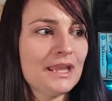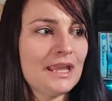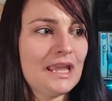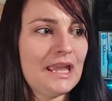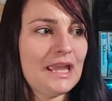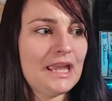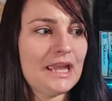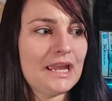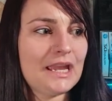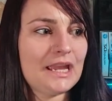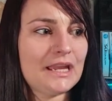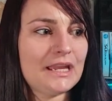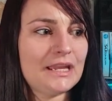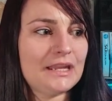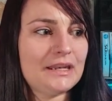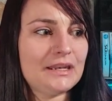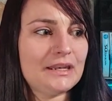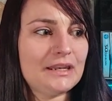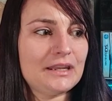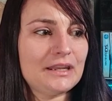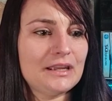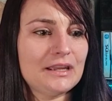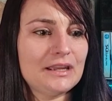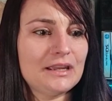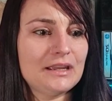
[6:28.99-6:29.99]

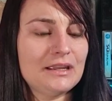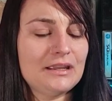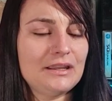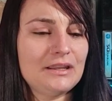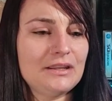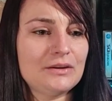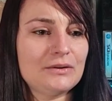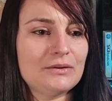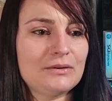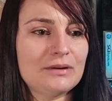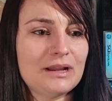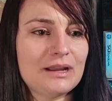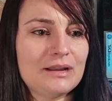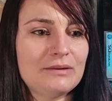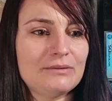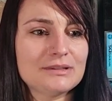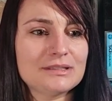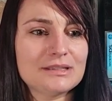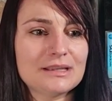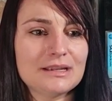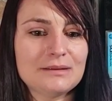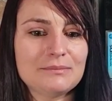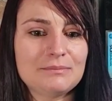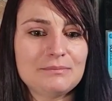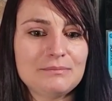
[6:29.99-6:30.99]
And, you know, I
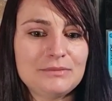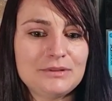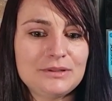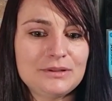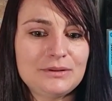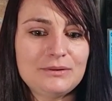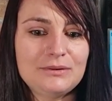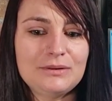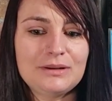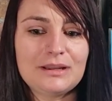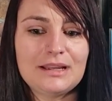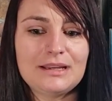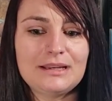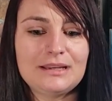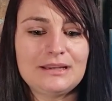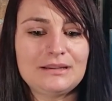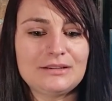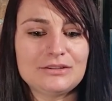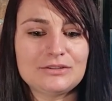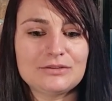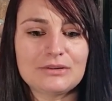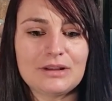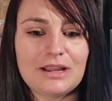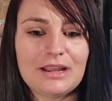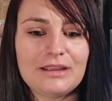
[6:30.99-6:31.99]
was like, dude, I
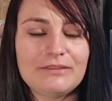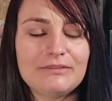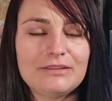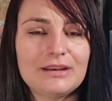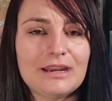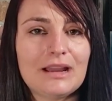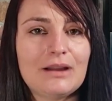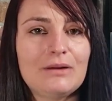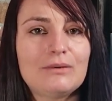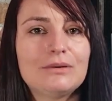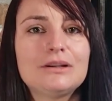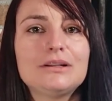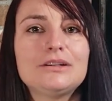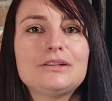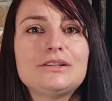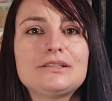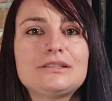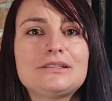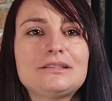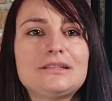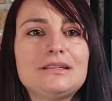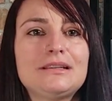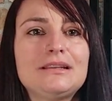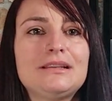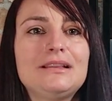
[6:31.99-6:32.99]
didn't drive an hour
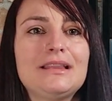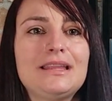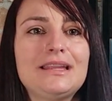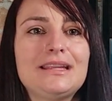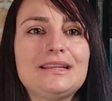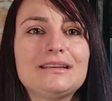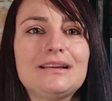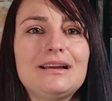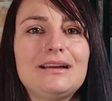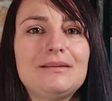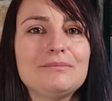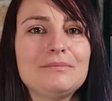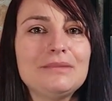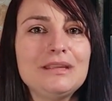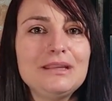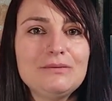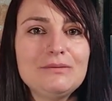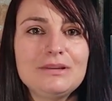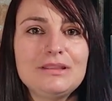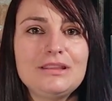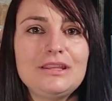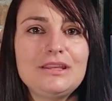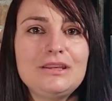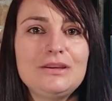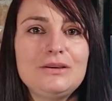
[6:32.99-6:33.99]
just to like not meet
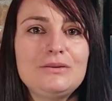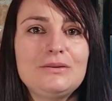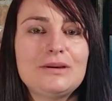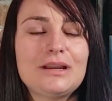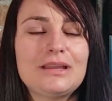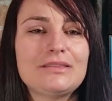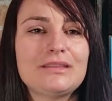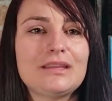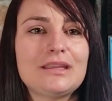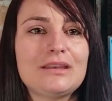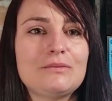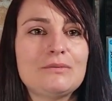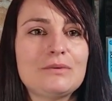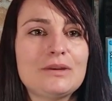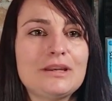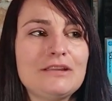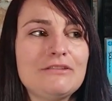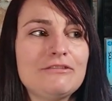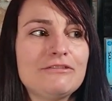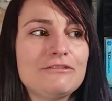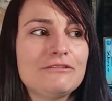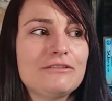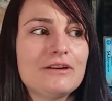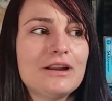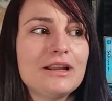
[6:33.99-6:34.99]
with you. And then when he
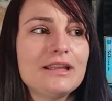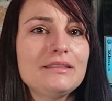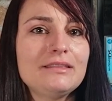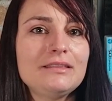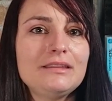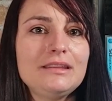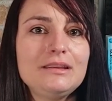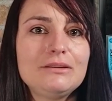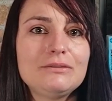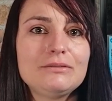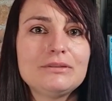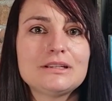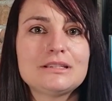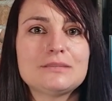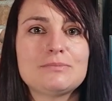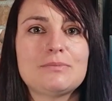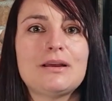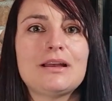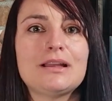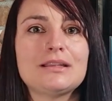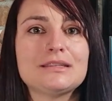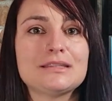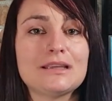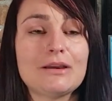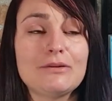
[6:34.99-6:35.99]
finally
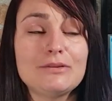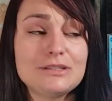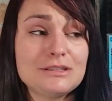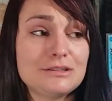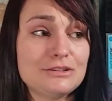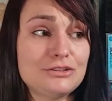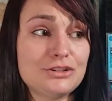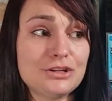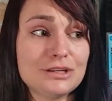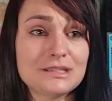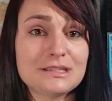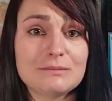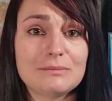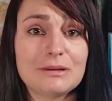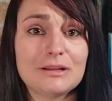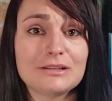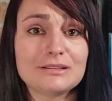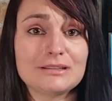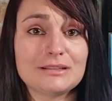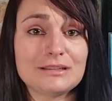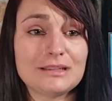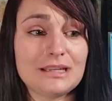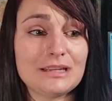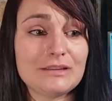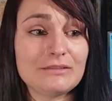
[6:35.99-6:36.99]
responds, I was just about
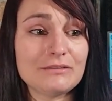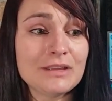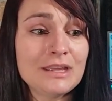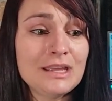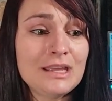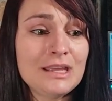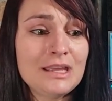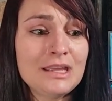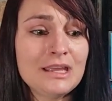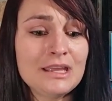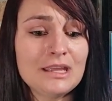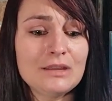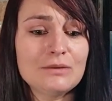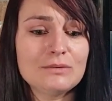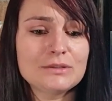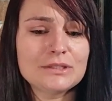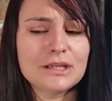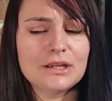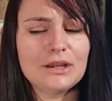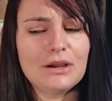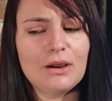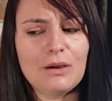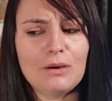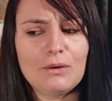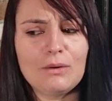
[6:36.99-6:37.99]
to leave. He was
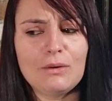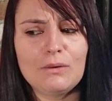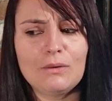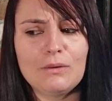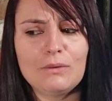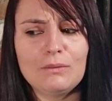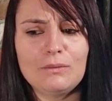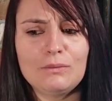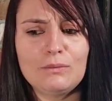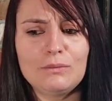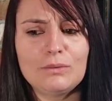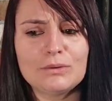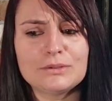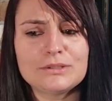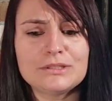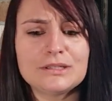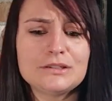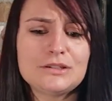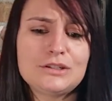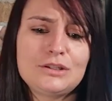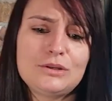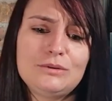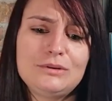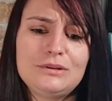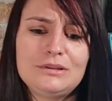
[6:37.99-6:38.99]
like, oh, well,
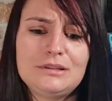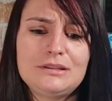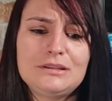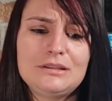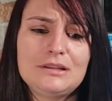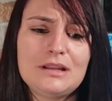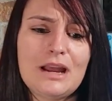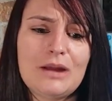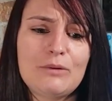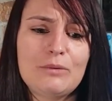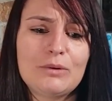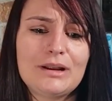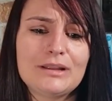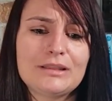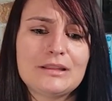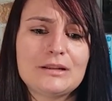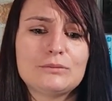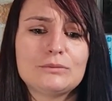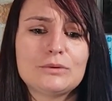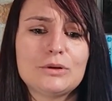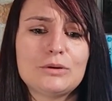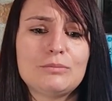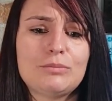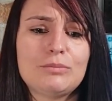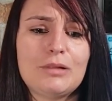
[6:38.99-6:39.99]
since you were at that
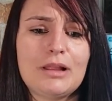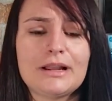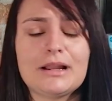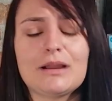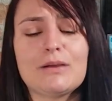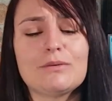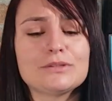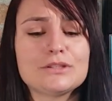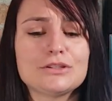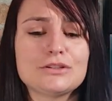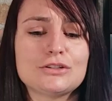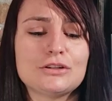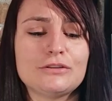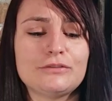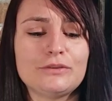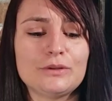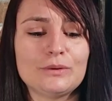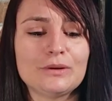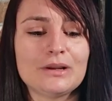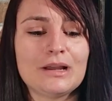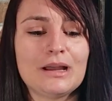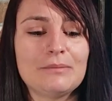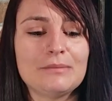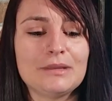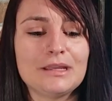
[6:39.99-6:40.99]
roadblock, I wasn't sure if you were
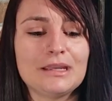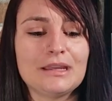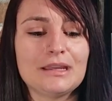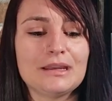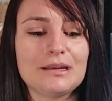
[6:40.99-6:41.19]
coming.